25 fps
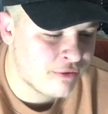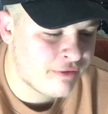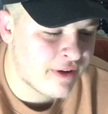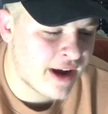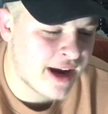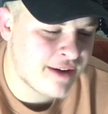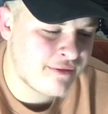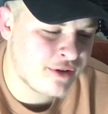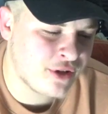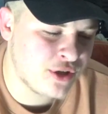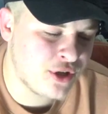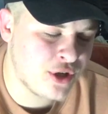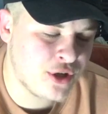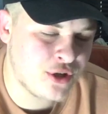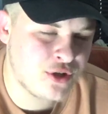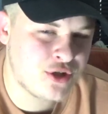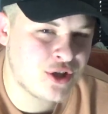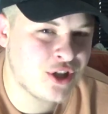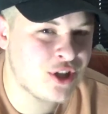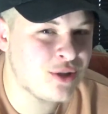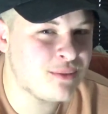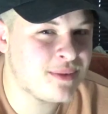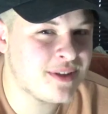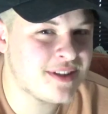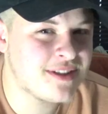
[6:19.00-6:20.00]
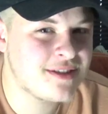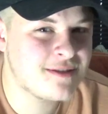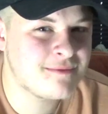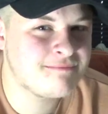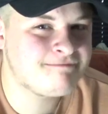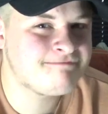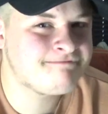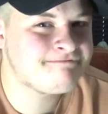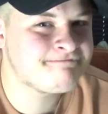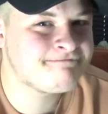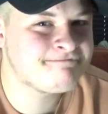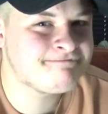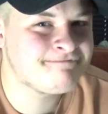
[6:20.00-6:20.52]
favourite YouTubers?
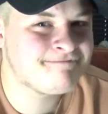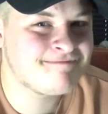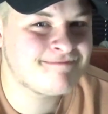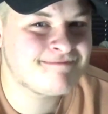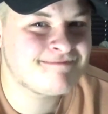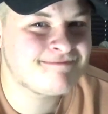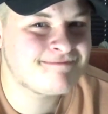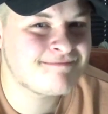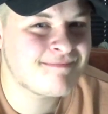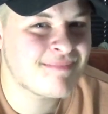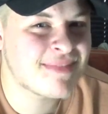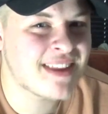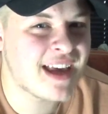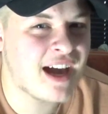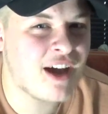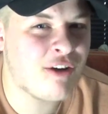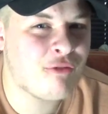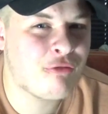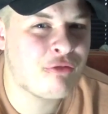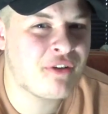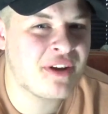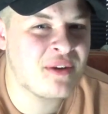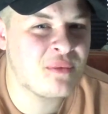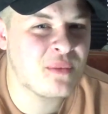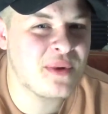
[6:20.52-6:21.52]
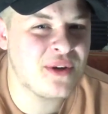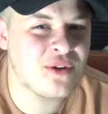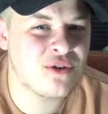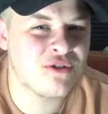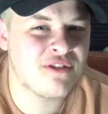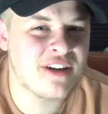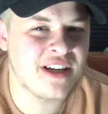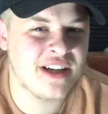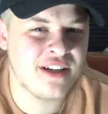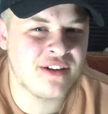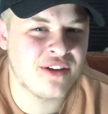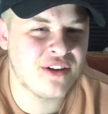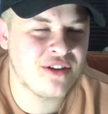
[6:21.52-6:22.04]
I think we
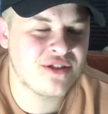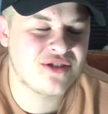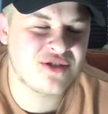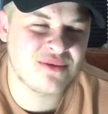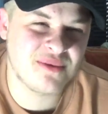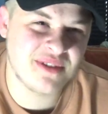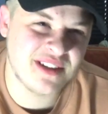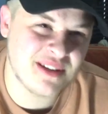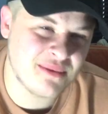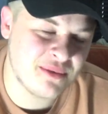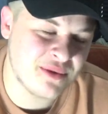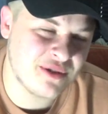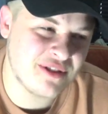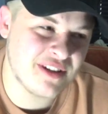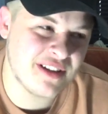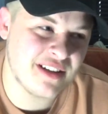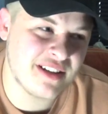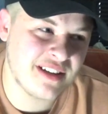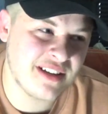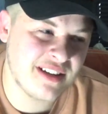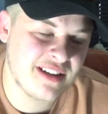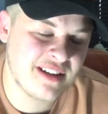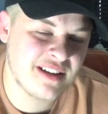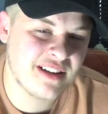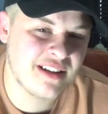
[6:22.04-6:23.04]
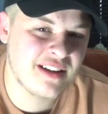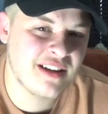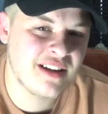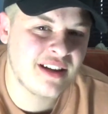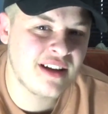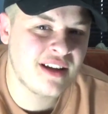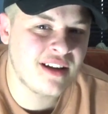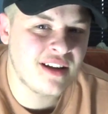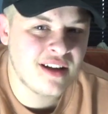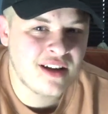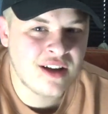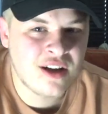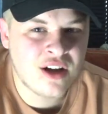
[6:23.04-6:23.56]
already know some of them already.
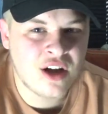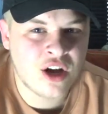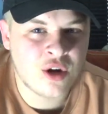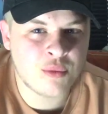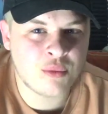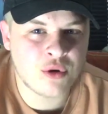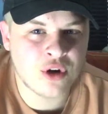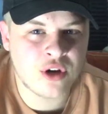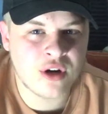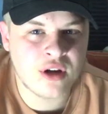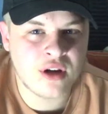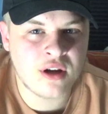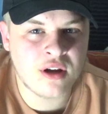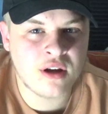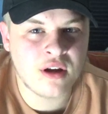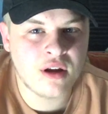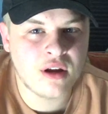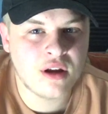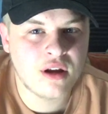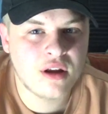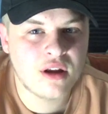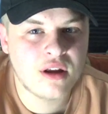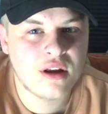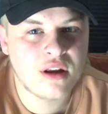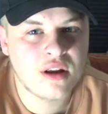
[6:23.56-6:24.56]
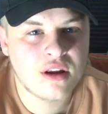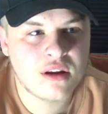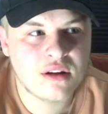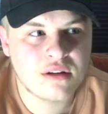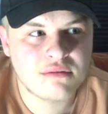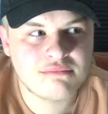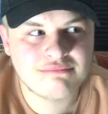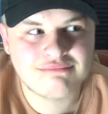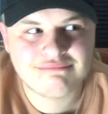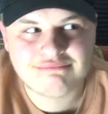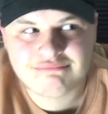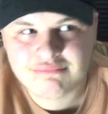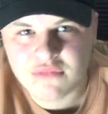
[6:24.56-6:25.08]
I'm gonna,
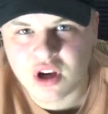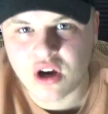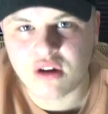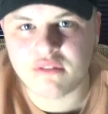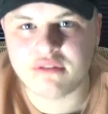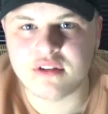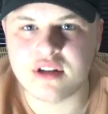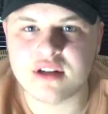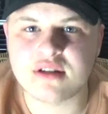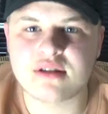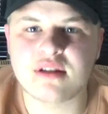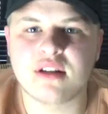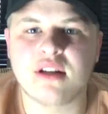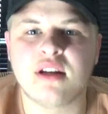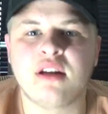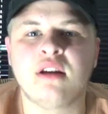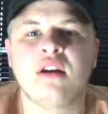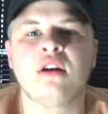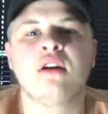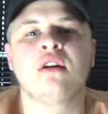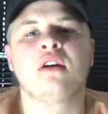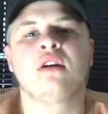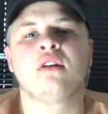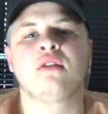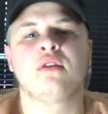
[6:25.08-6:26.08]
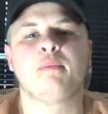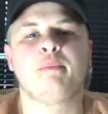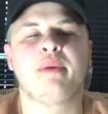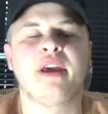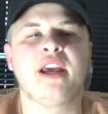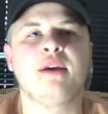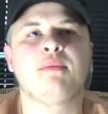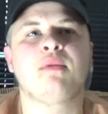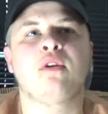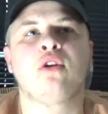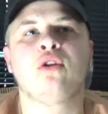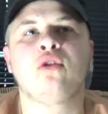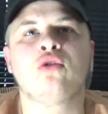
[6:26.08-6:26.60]
obviously,
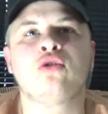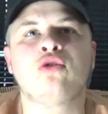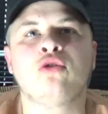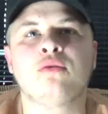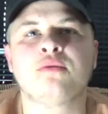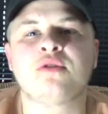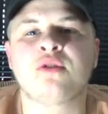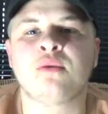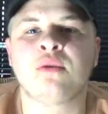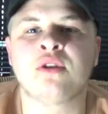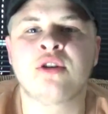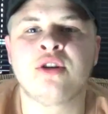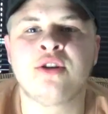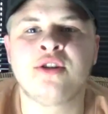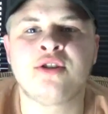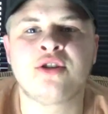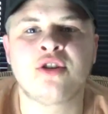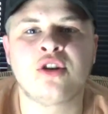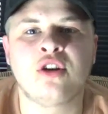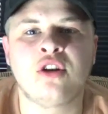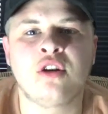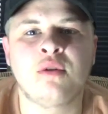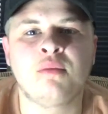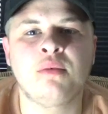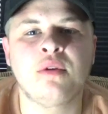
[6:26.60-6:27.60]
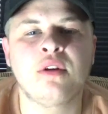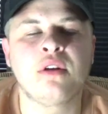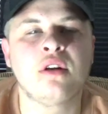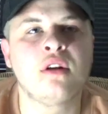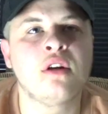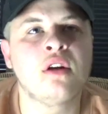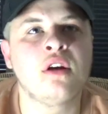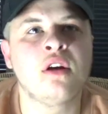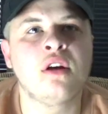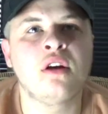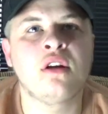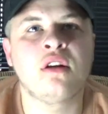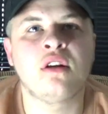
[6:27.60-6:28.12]
people I look up to on YouTube,
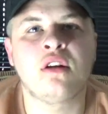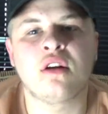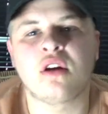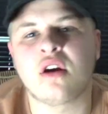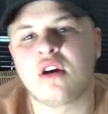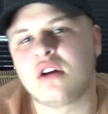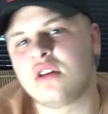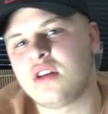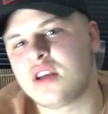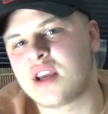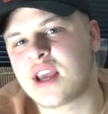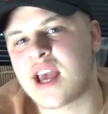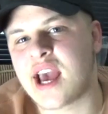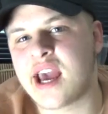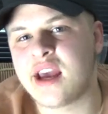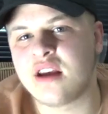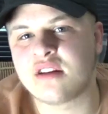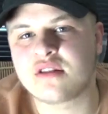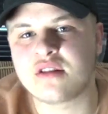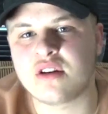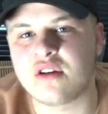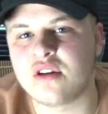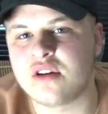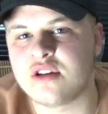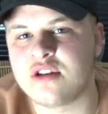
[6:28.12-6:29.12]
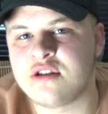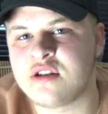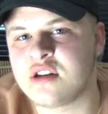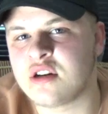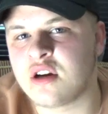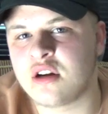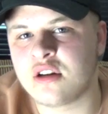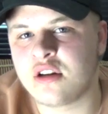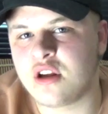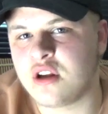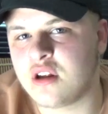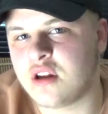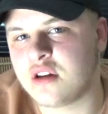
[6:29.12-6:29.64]
you got your KSIs, you
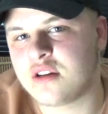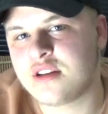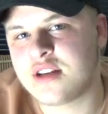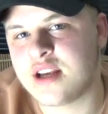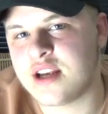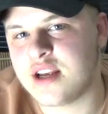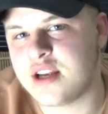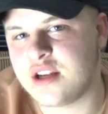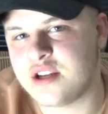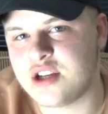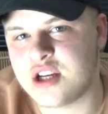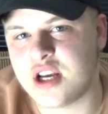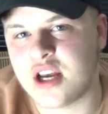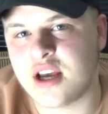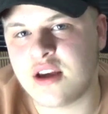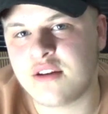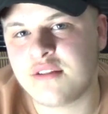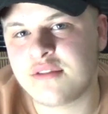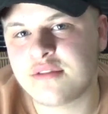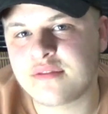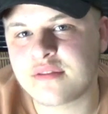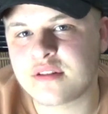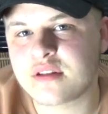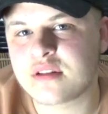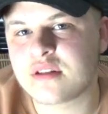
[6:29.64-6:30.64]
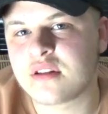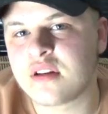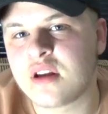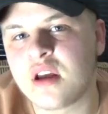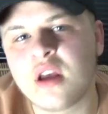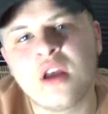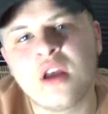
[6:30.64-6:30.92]
got your TGFs,